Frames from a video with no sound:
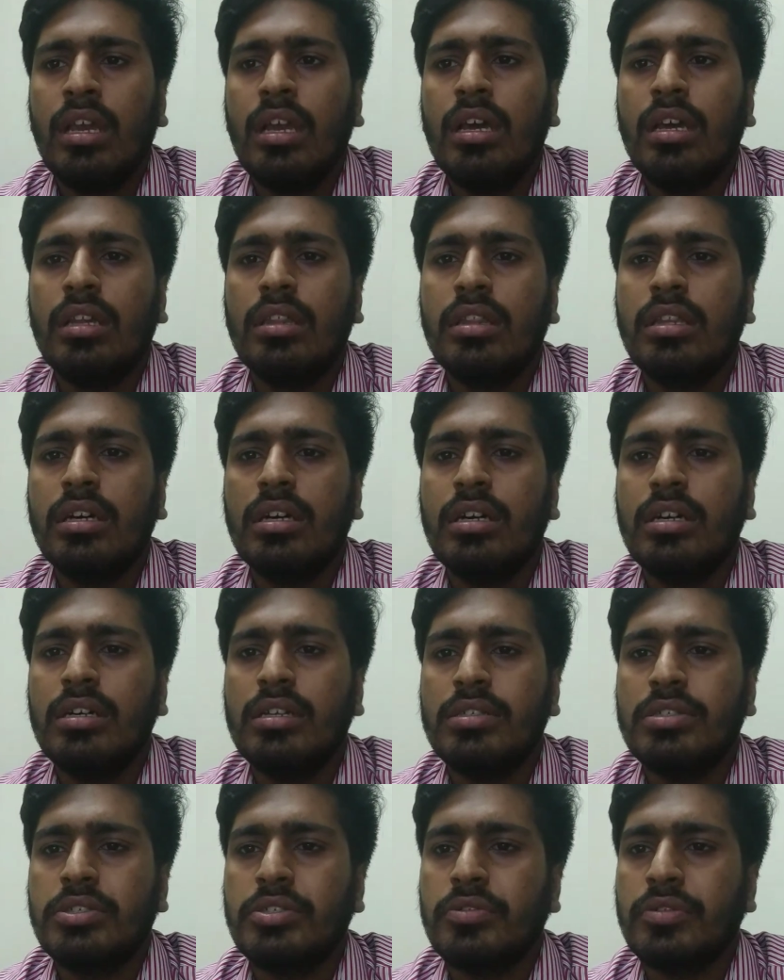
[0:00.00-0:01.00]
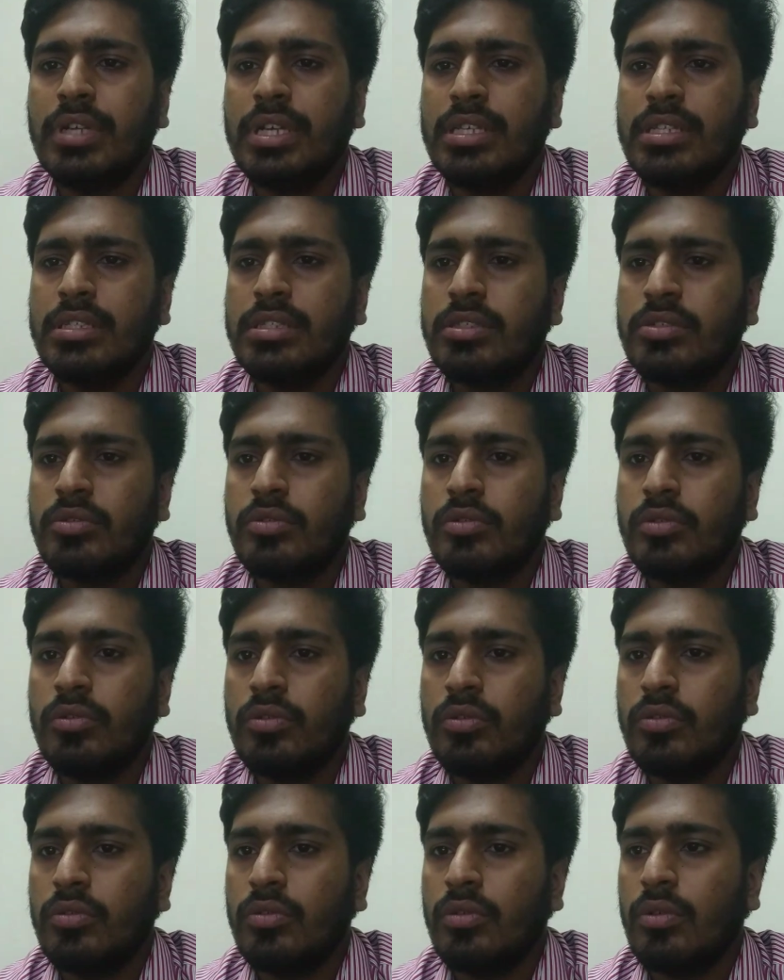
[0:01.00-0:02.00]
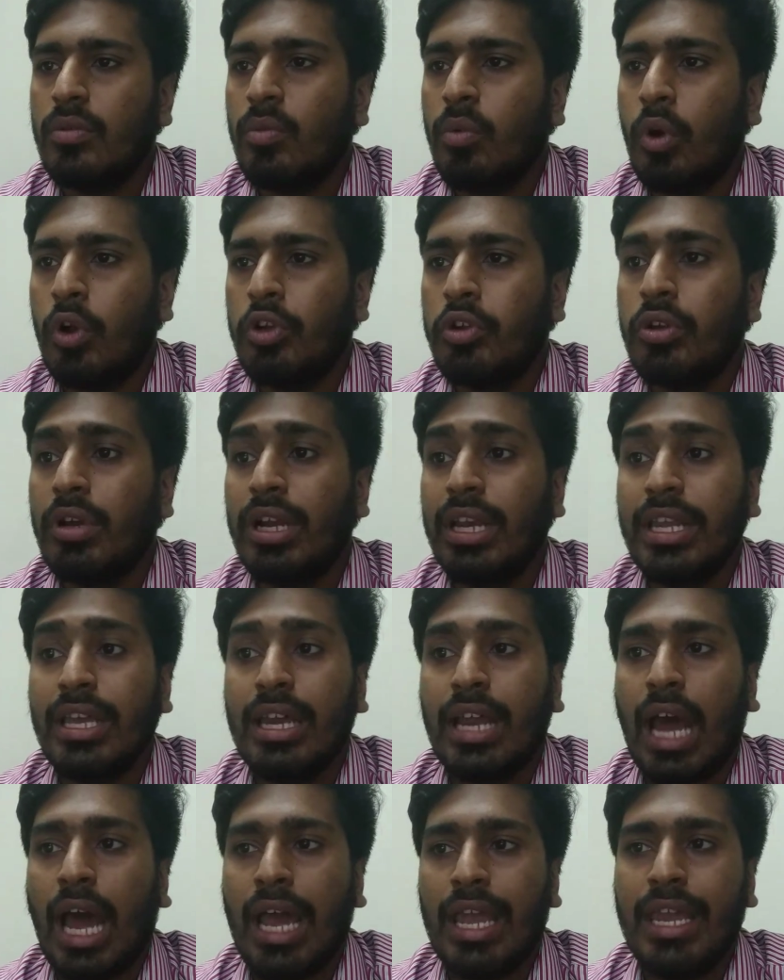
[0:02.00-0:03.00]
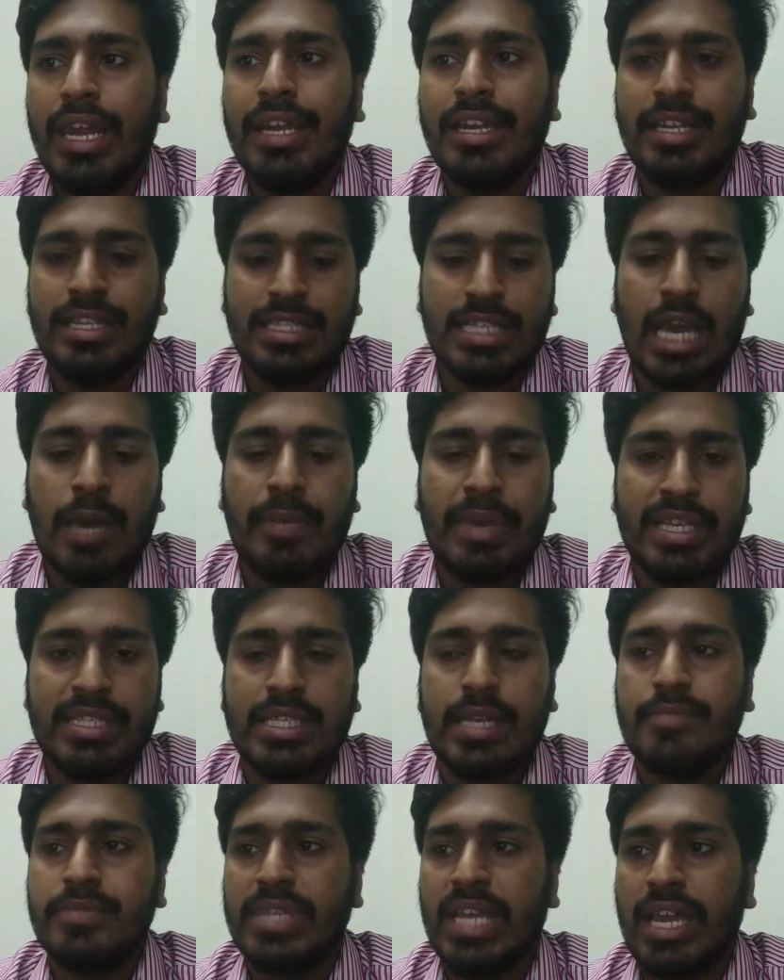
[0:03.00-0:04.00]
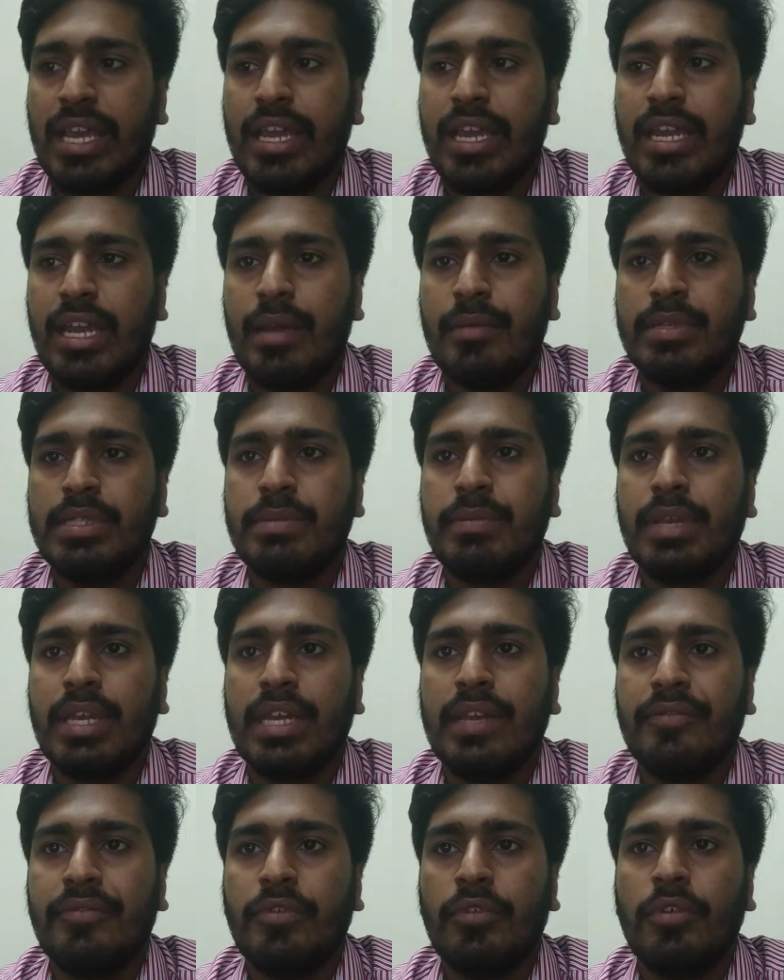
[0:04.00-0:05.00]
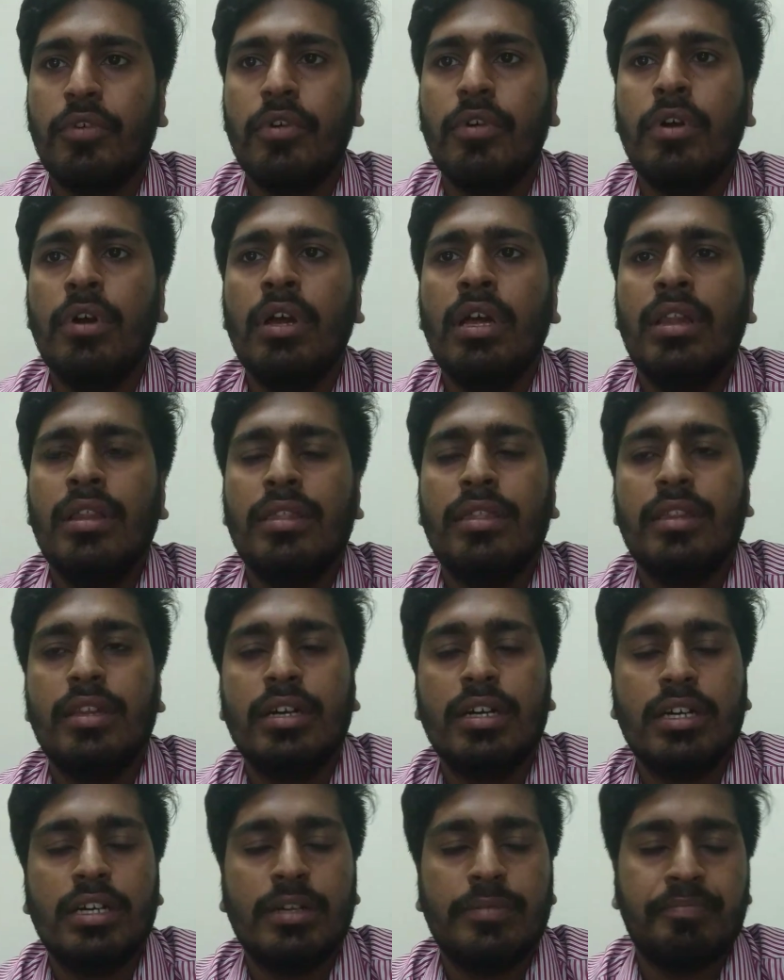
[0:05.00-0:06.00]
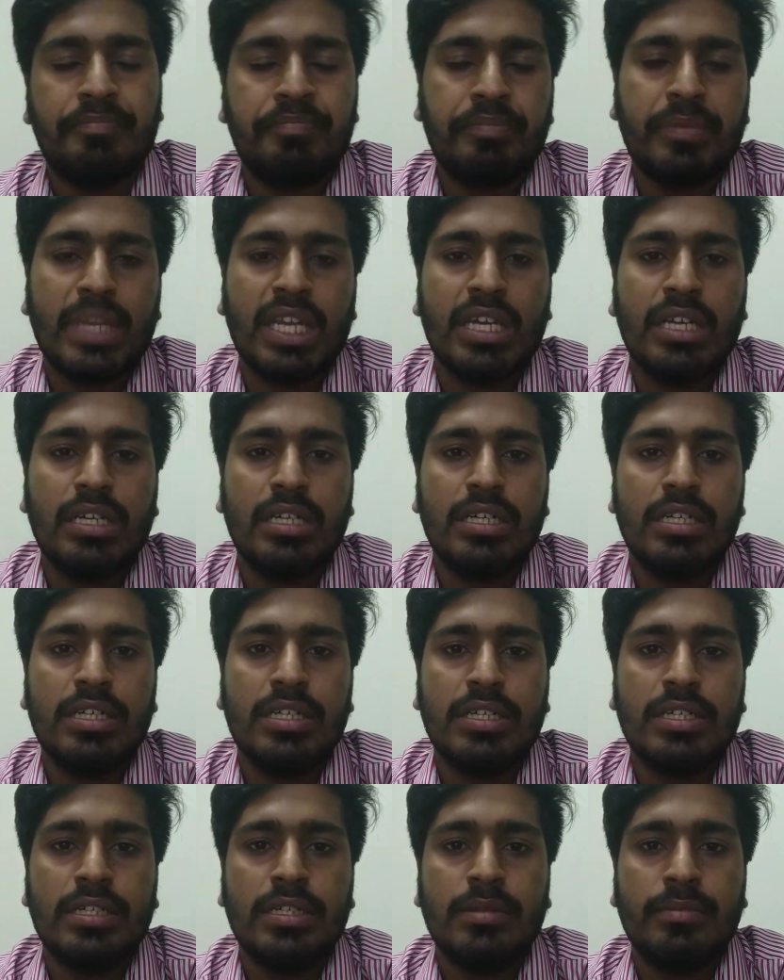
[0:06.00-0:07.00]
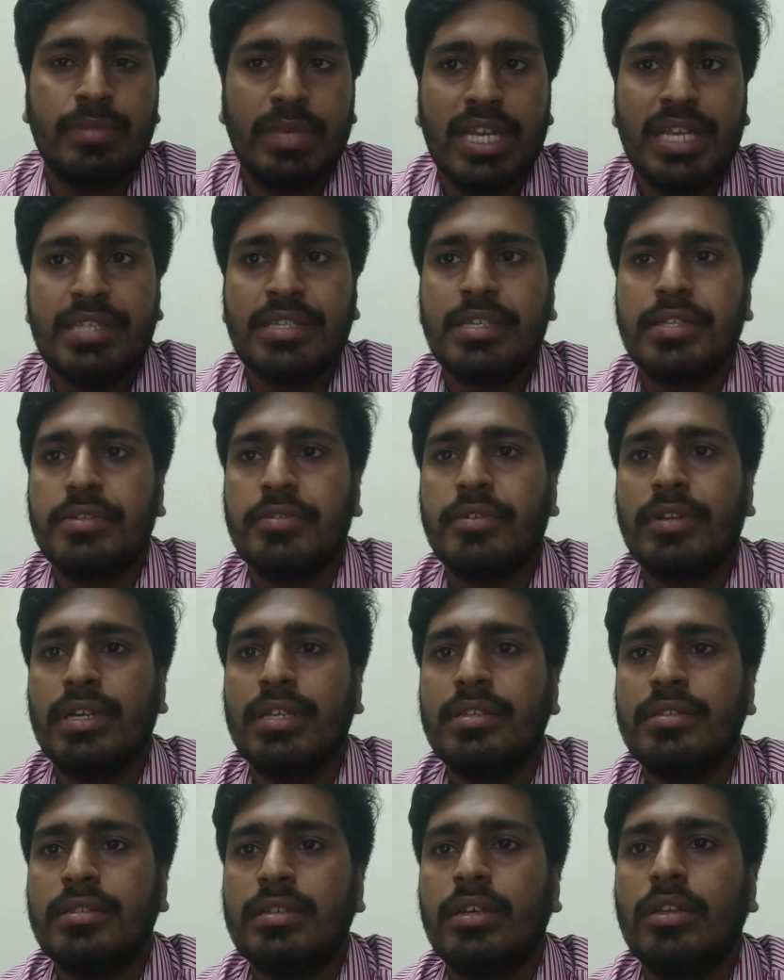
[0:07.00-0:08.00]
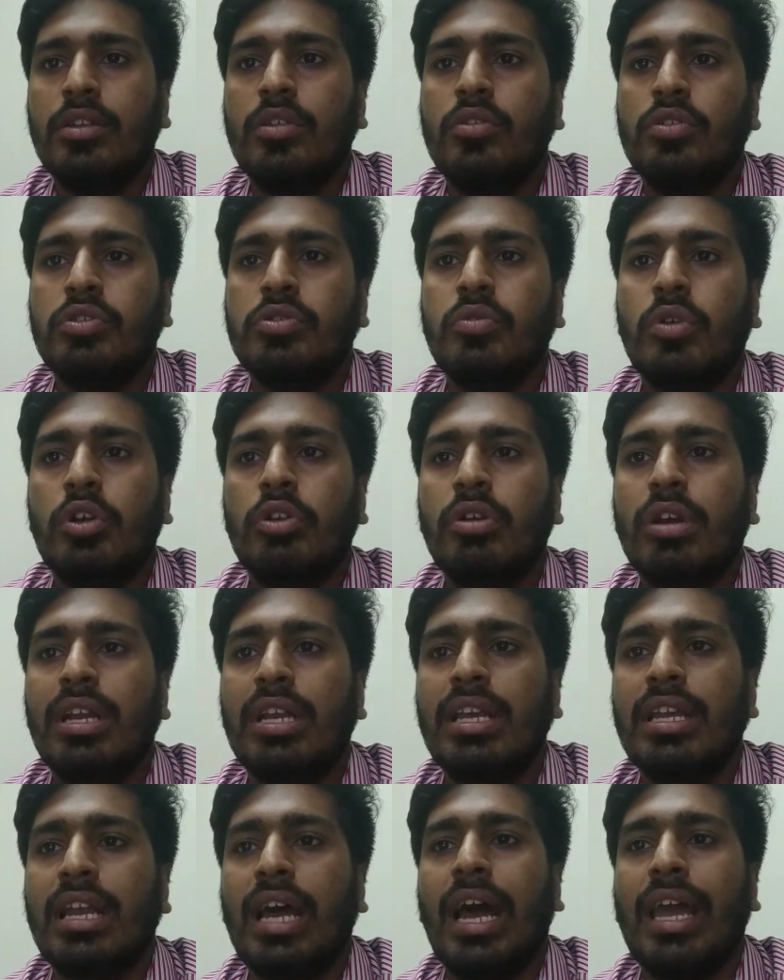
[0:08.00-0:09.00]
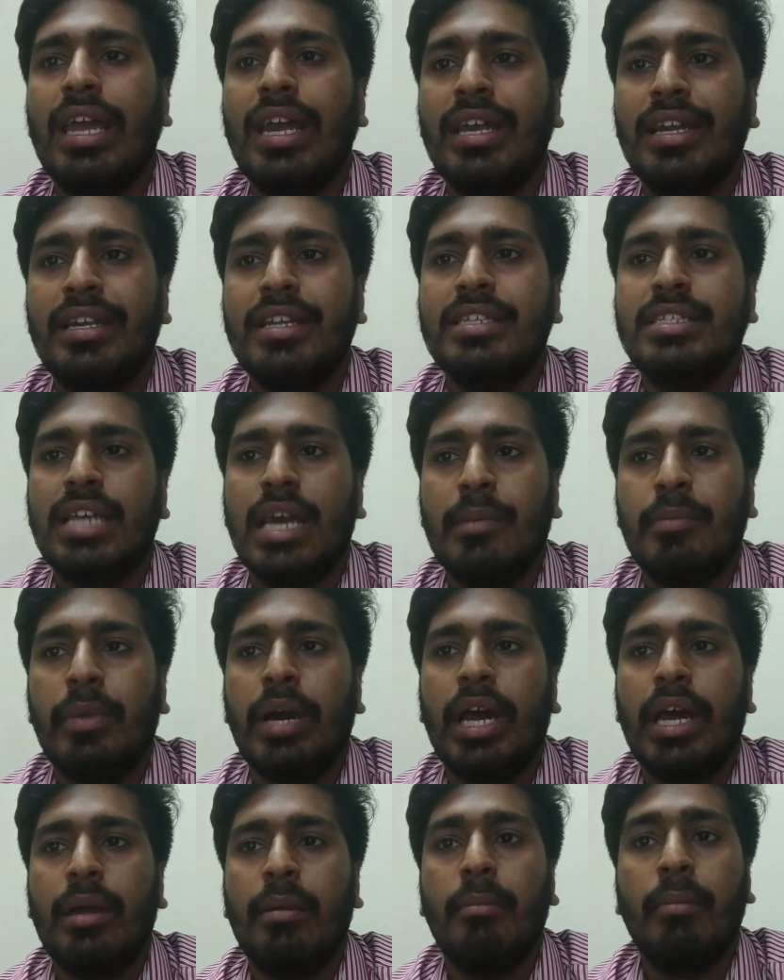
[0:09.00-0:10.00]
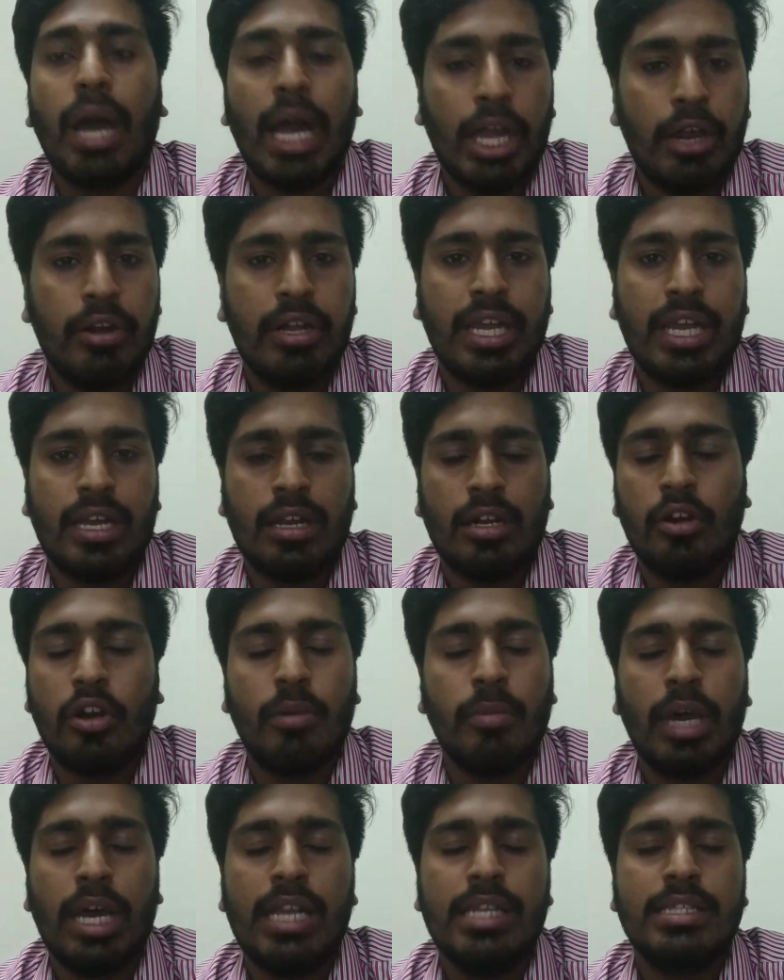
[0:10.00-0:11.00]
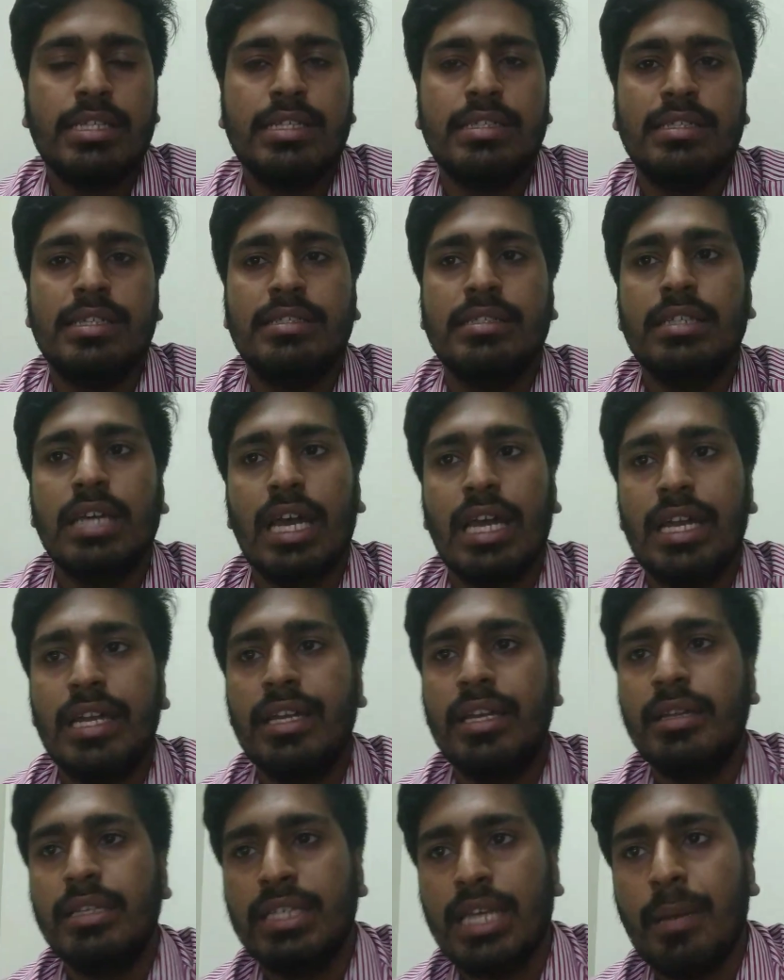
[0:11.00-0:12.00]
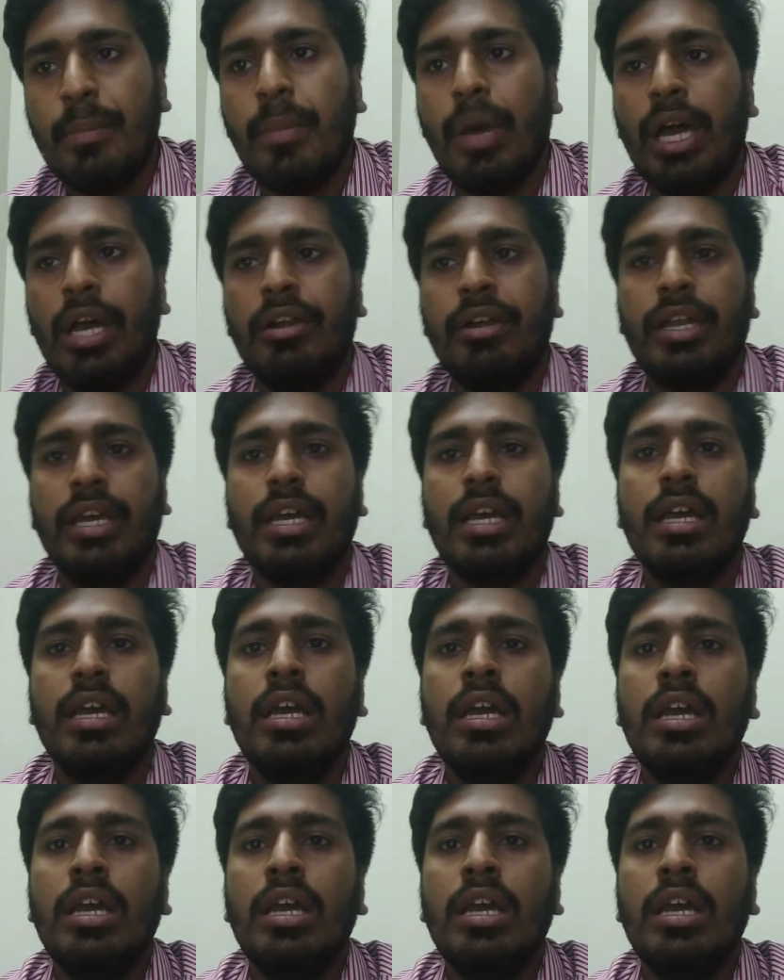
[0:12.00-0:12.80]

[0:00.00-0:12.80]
The students who want to clear IIT JAM exams, again I am speaking for the BSc students, those who want to clear IIT JAM Biotech, not biological sciences, IIT JAM Biotech,